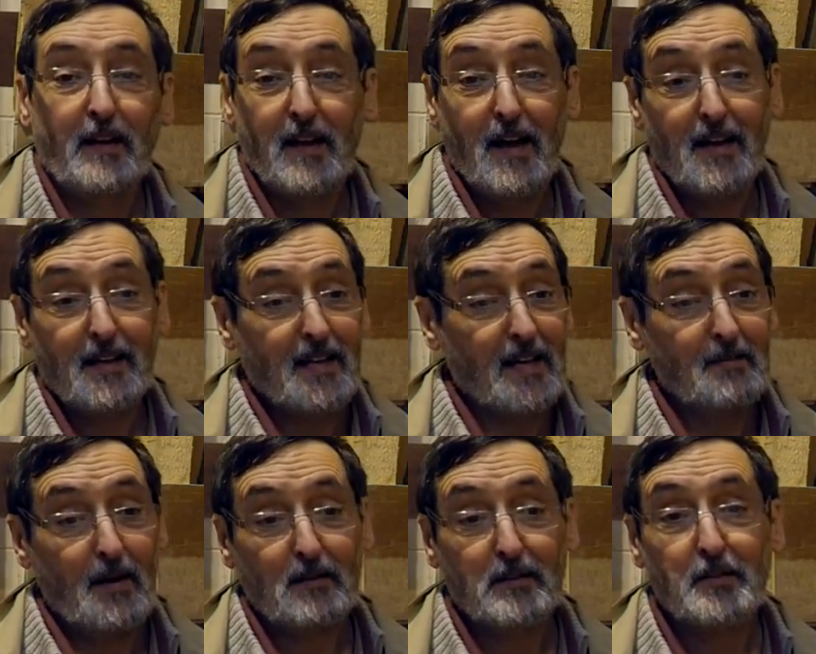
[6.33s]
and I came
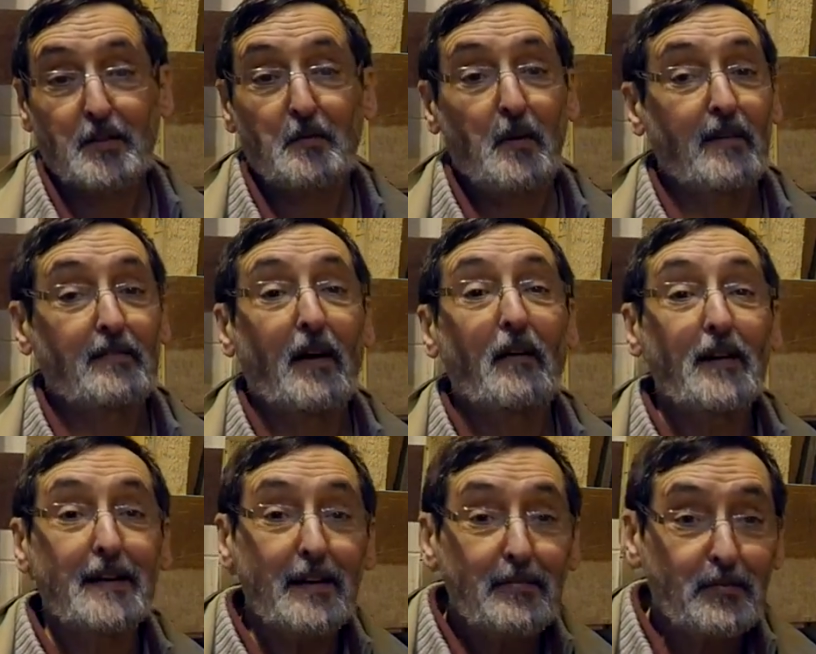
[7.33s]
out to somewhere very
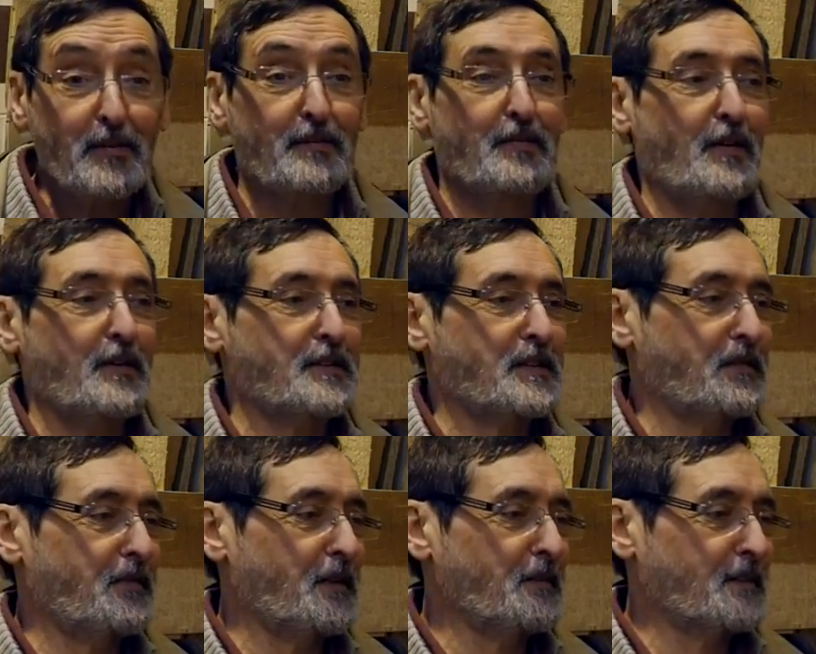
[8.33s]
different for us to
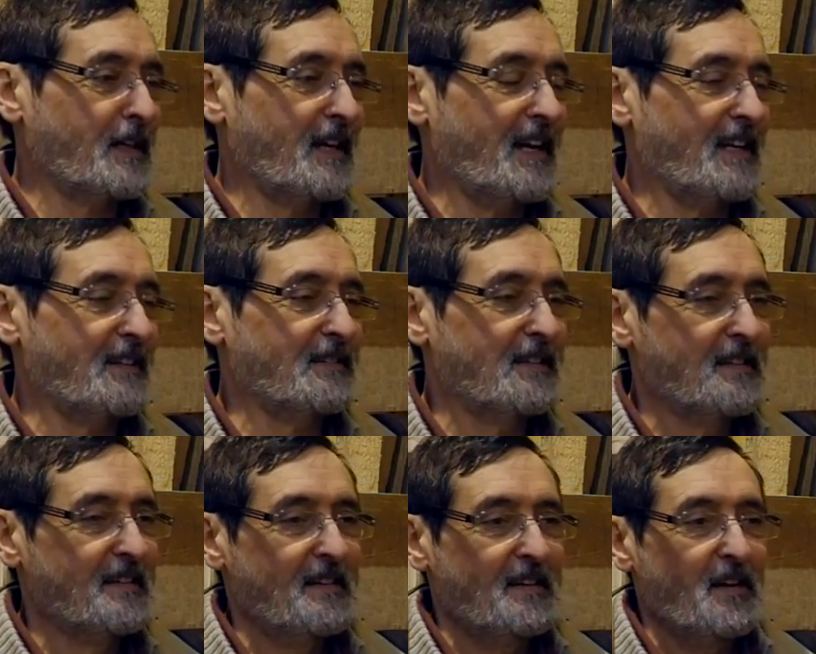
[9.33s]
film today, and
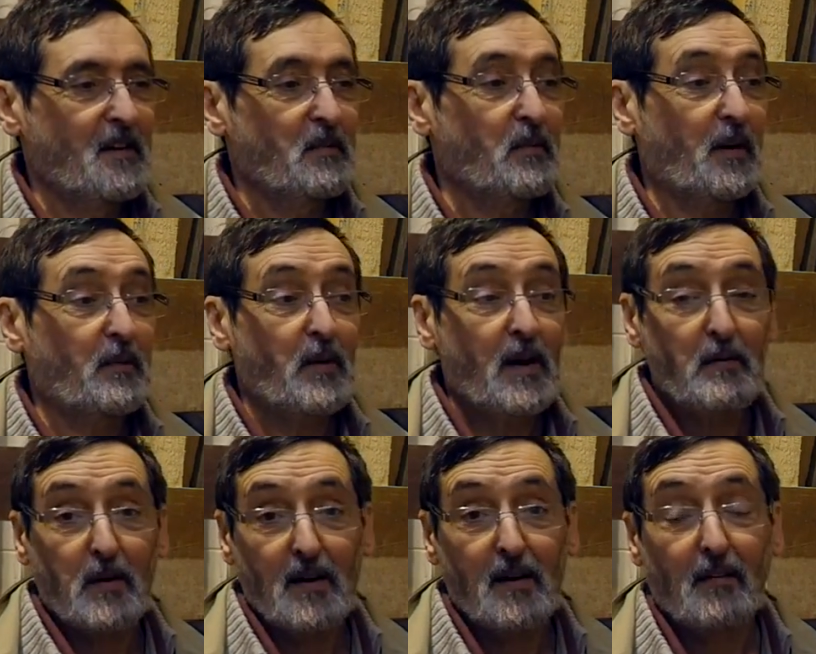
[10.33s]
where
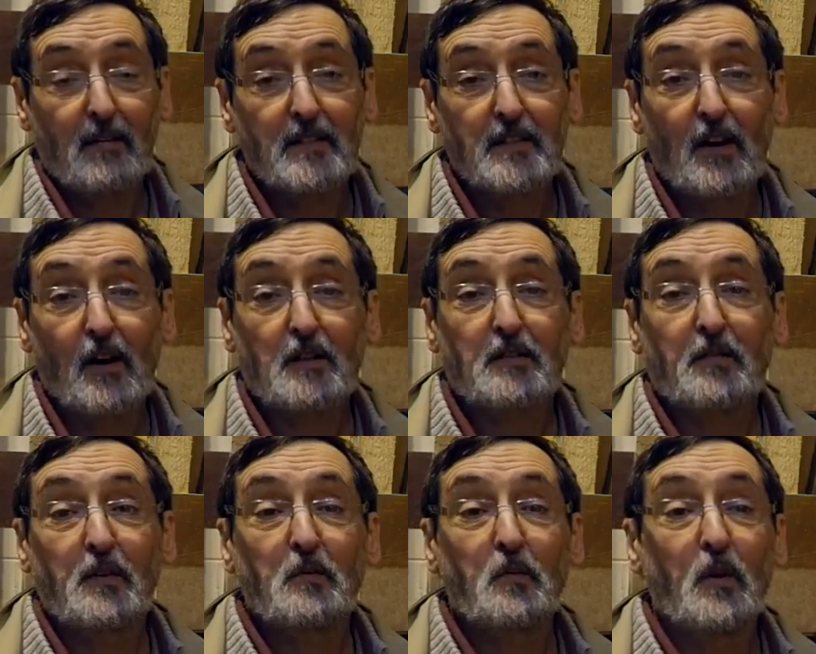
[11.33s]
we are is the
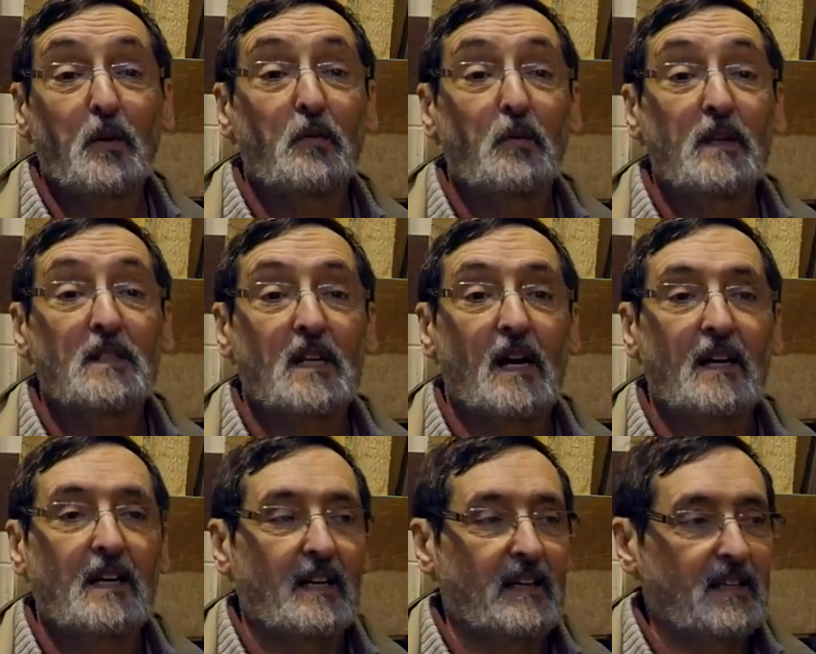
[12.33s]
Oxford Wood
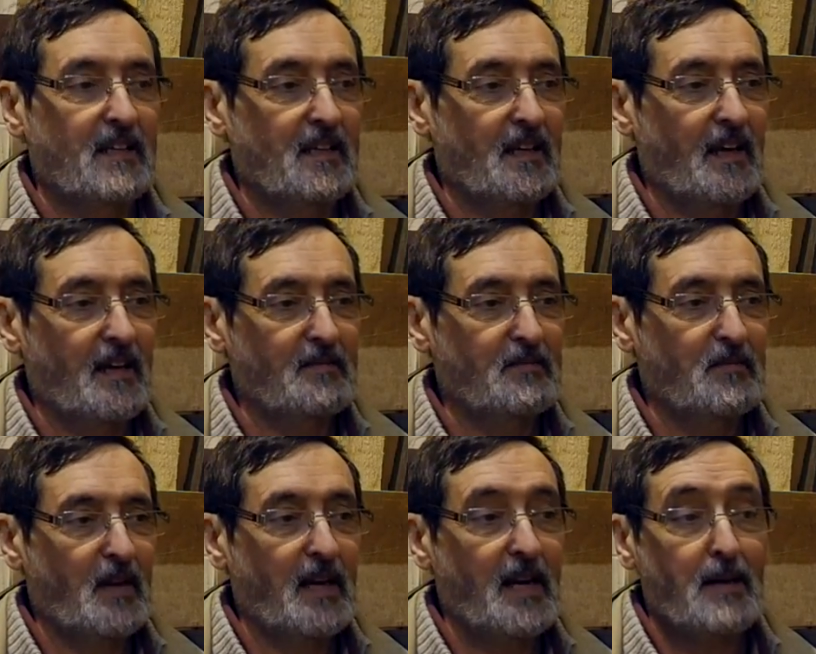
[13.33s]
Recycling
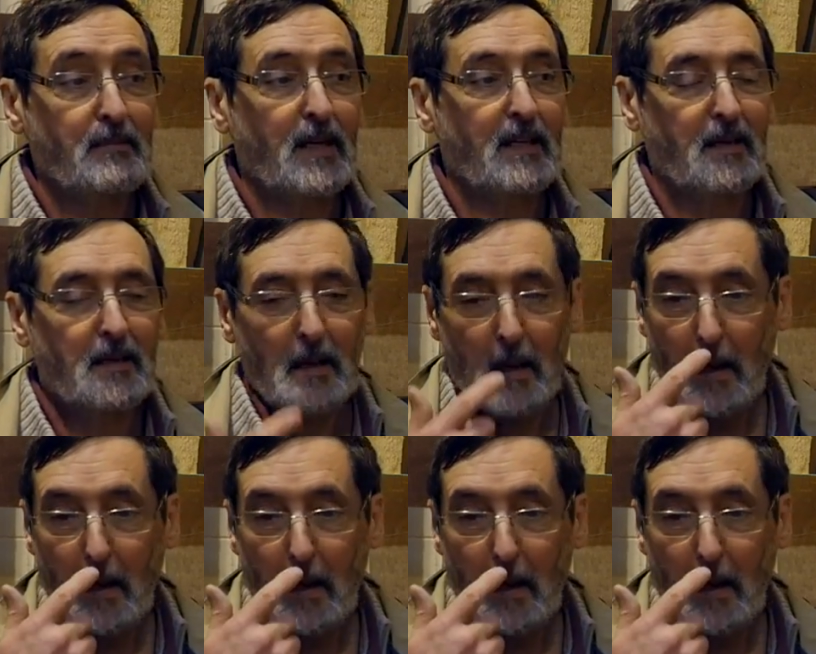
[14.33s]
in Abingdon.